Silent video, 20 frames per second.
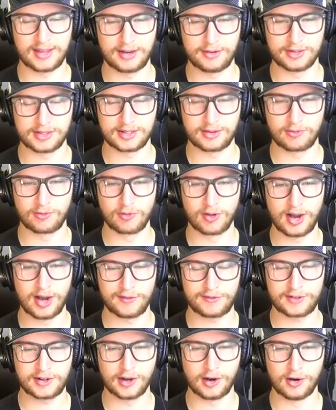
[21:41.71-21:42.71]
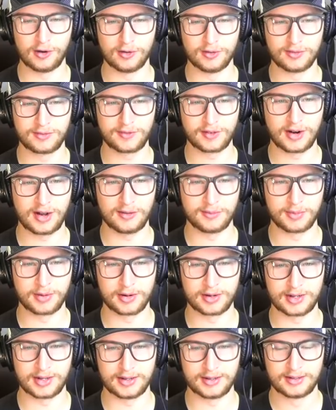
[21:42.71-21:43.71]
That was a rough go for
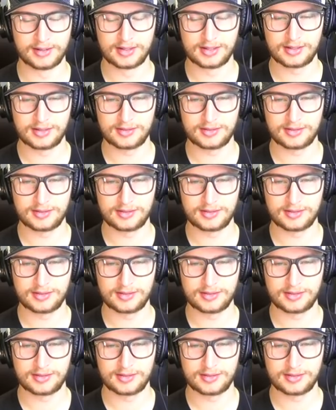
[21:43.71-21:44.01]
Alberta.